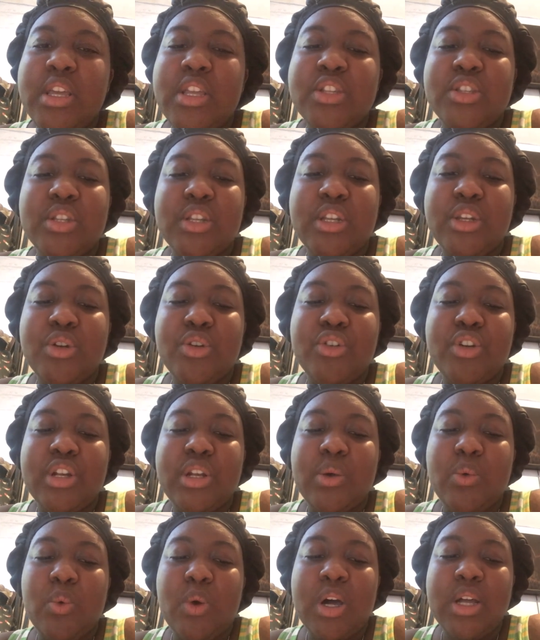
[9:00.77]
so they don't really
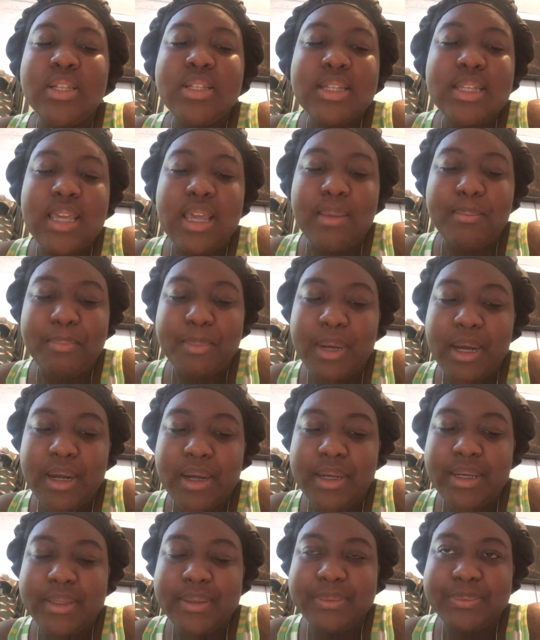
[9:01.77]
want to get
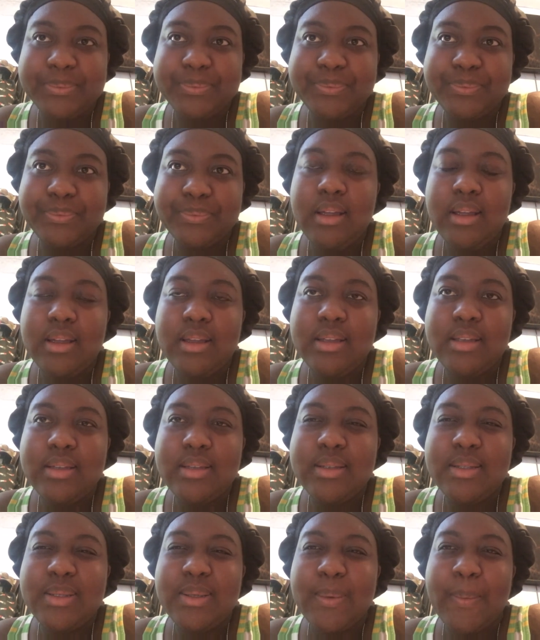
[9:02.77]
married.
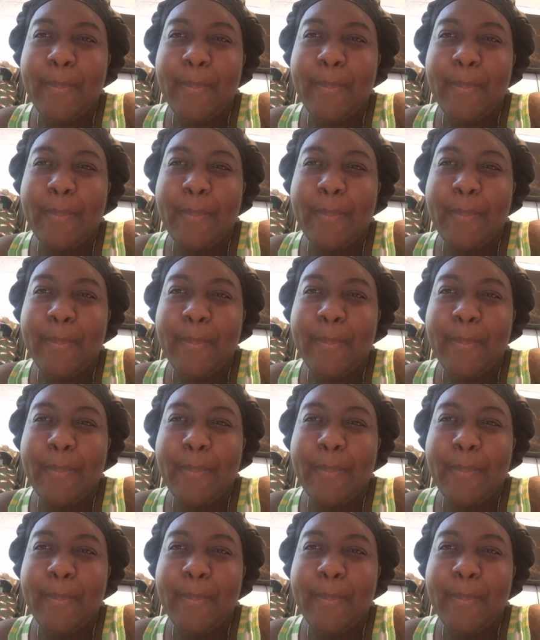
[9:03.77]
So